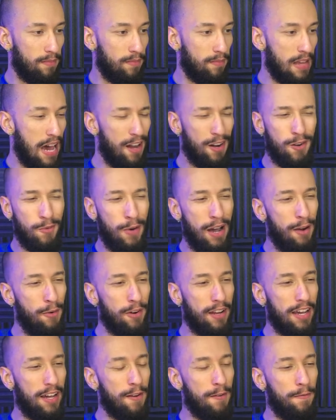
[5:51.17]
I don't know why it
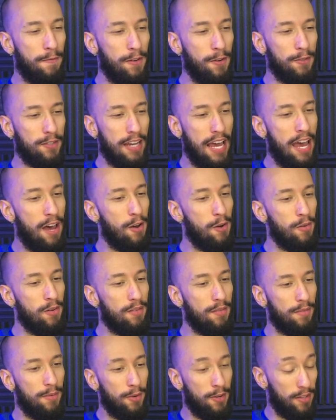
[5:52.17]
would get confused now.
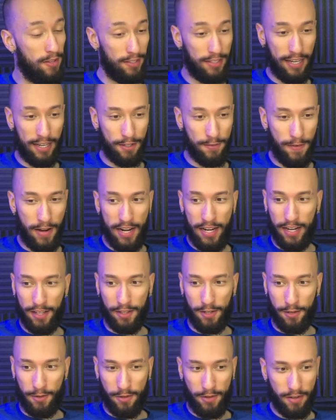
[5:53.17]
Well, it looks like it's finding it,
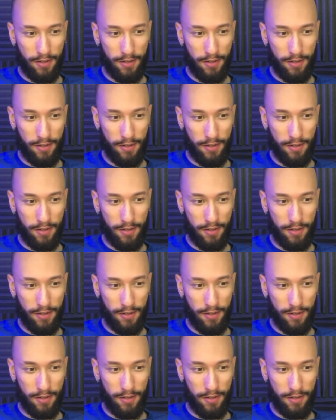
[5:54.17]
though.